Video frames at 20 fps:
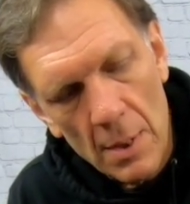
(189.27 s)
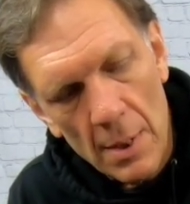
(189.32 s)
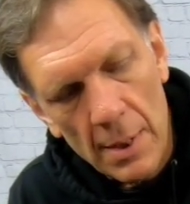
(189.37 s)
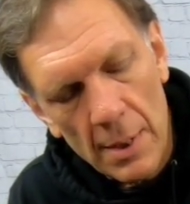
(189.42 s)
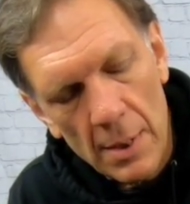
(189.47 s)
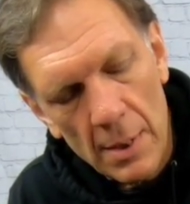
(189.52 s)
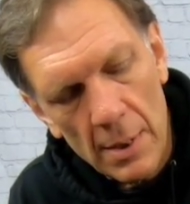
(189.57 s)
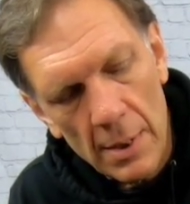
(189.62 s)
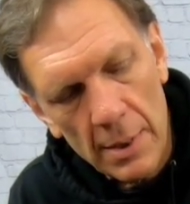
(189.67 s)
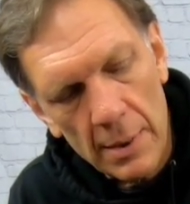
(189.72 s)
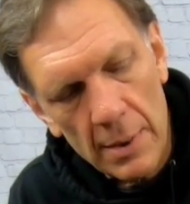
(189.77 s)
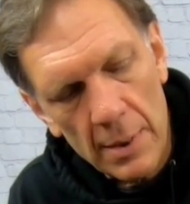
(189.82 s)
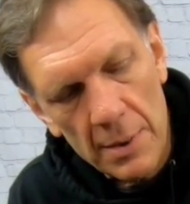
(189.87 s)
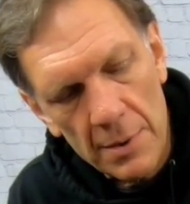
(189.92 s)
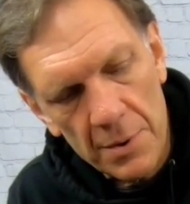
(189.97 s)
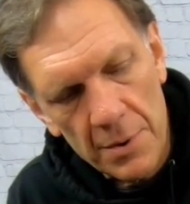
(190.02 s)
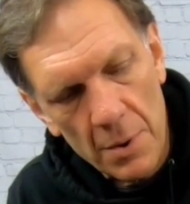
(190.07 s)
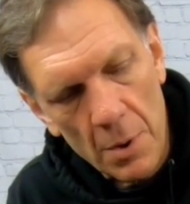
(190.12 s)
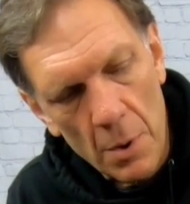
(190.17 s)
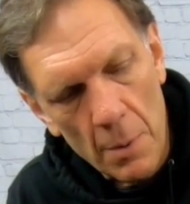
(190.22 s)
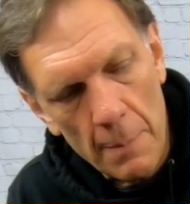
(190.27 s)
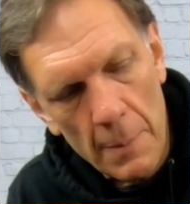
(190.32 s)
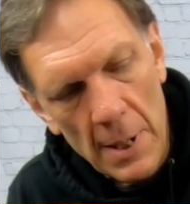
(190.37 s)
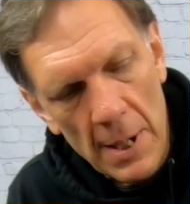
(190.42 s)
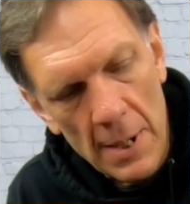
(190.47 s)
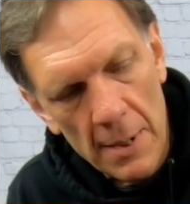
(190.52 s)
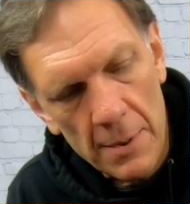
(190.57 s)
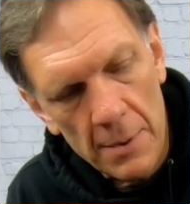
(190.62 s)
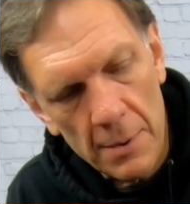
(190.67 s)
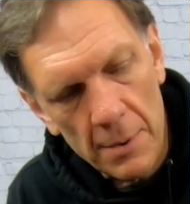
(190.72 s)
I kind of like that star
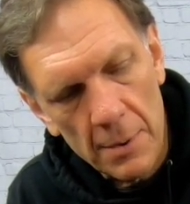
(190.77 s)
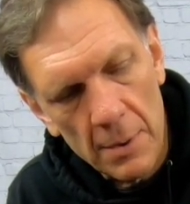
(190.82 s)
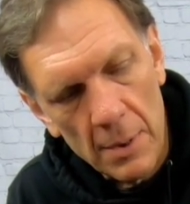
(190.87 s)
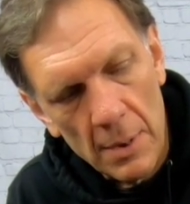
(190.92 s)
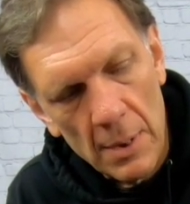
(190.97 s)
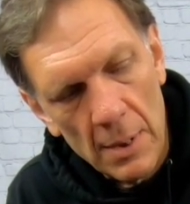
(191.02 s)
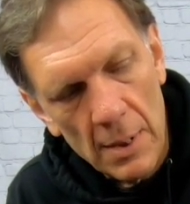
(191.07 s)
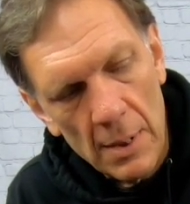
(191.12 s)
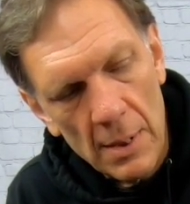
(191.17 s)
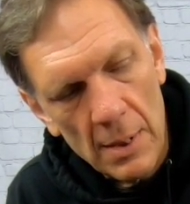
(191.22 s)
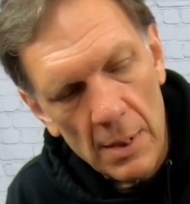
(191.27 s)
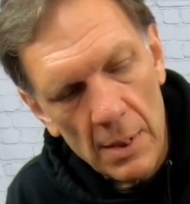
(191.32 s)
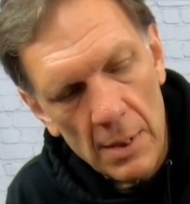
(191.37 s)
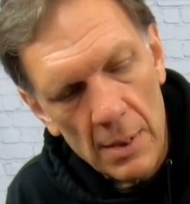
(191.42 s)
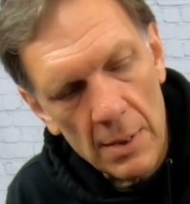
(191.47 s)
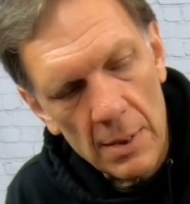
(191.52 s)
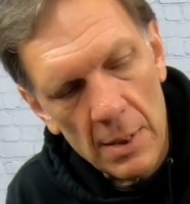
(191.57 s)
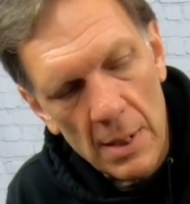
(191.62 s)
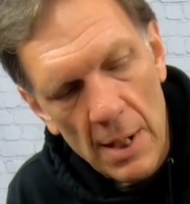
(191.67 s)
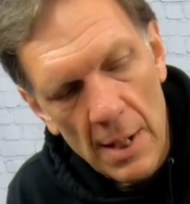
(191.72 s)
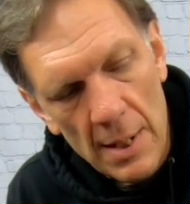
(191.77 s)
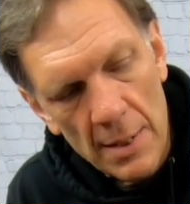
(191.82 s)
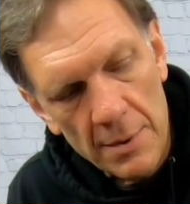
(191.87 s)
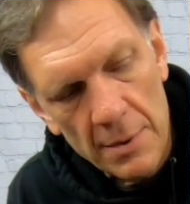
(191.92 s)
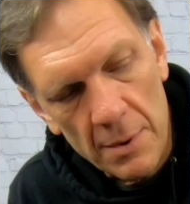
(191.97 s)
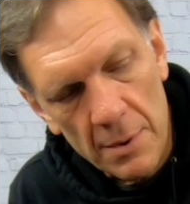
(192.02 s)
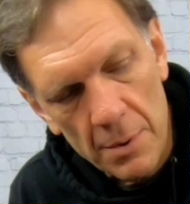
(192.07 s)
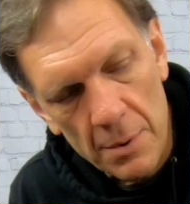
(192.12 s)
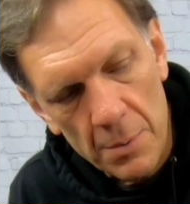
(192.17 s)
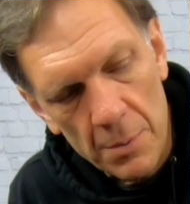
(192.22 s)
pattern, and it
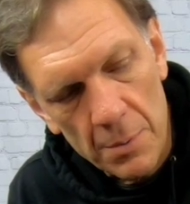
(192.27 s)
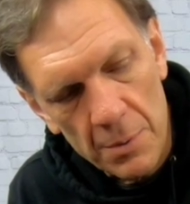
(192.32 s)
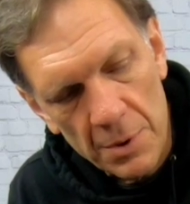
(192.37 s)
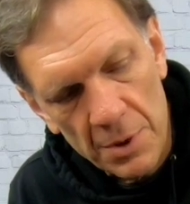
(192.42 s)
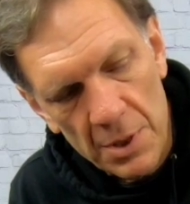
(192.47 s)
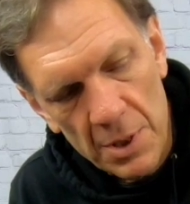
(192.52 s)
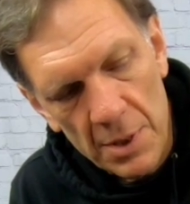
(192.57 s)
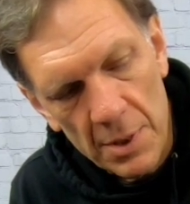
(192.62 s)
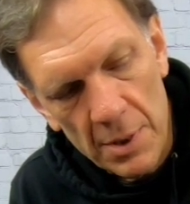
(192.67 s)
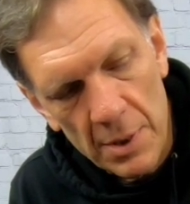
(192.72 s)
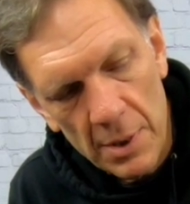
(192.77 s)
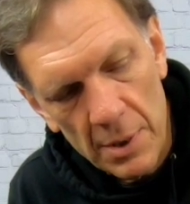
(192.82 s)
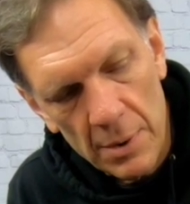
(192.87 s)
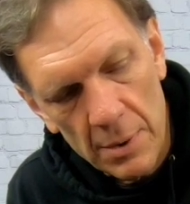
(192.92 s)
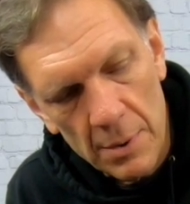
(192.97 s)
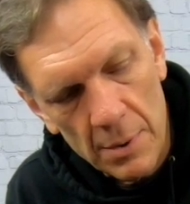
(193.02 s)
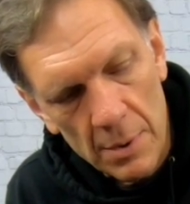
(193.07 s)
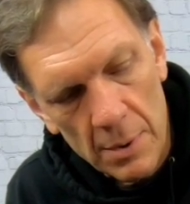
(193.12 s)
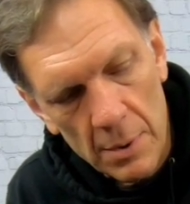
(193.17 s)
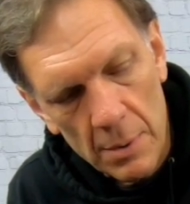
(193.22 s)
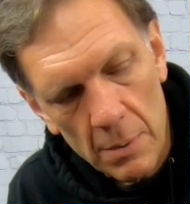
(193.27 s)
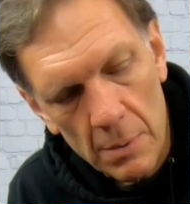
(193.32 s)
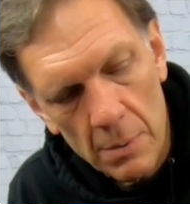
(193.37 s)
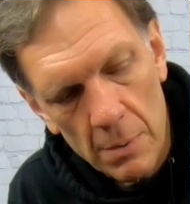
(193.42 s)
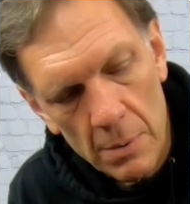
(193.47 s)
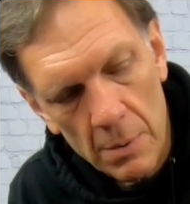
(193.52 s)
adds a little rigidity to